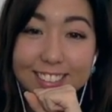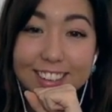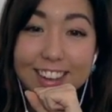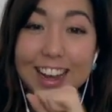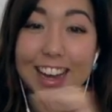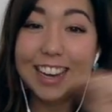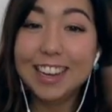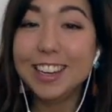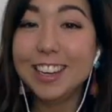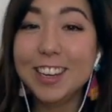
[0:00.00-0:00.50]

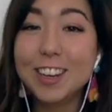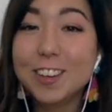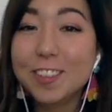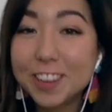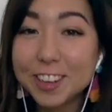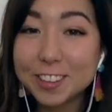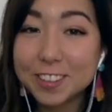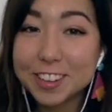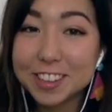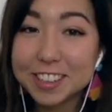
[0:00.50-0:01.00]
I knew
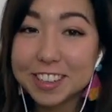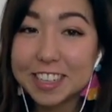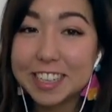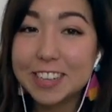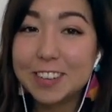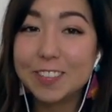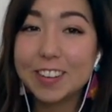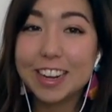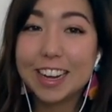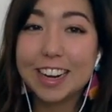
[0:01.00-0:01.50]
it was
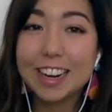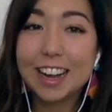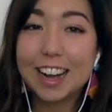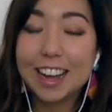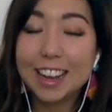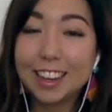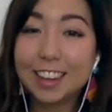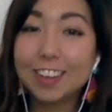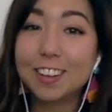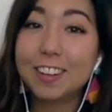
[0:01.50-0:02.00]
him. Like,
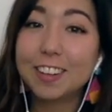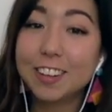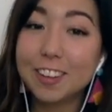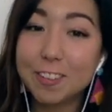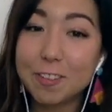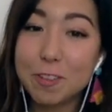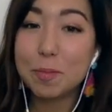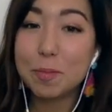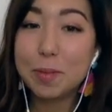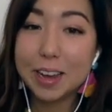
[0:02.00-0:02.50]
I thought it
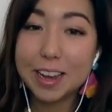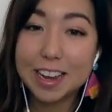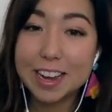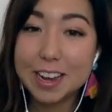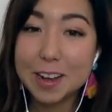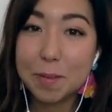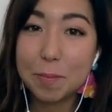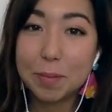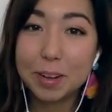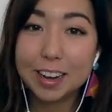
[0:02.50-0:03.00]
be
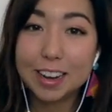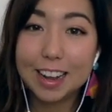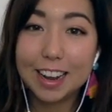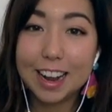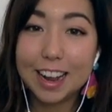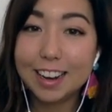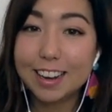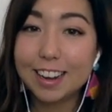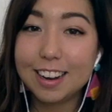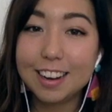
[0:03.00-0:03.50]
him, but like,
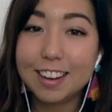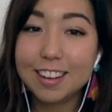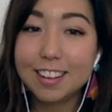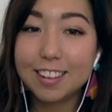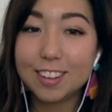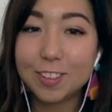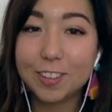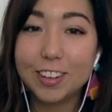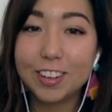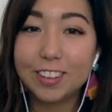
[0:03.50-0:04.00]
I
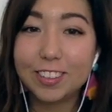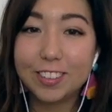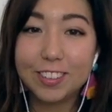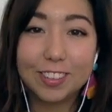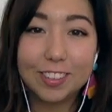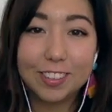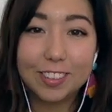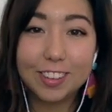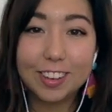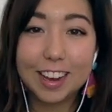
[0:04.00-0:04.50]
didn't
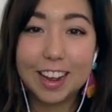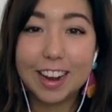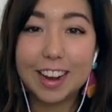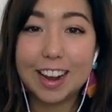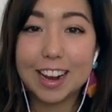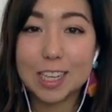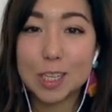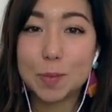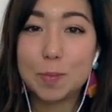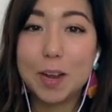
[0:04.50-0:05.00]
like
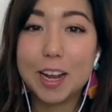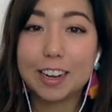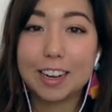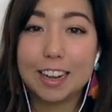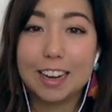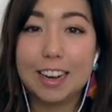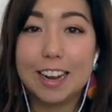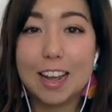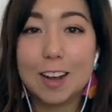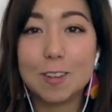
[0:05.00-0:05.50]
expect
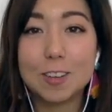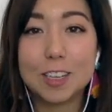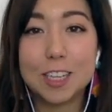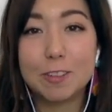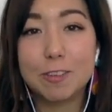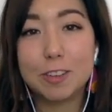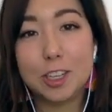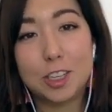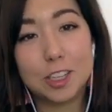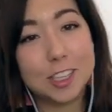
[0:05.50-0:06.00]
that Legoshi
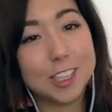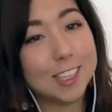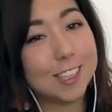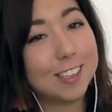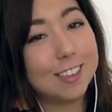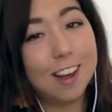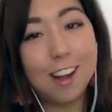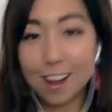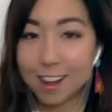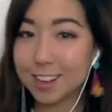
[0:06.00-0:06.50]
would
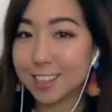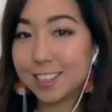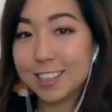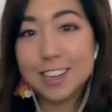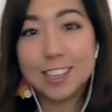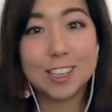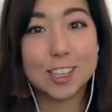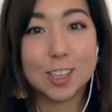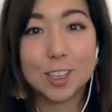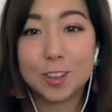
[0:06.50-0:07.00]
just ask
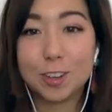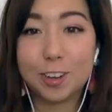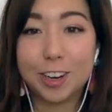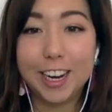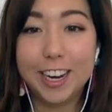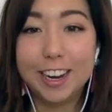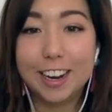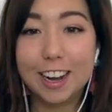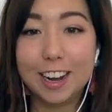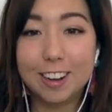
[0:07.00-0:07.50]
that
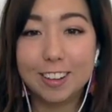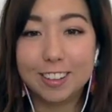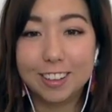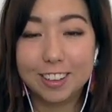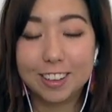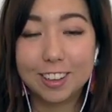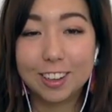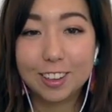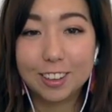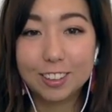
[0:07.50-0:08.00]
straight out.
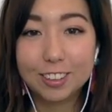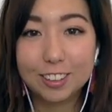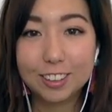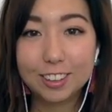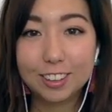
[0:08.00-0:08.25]
You know?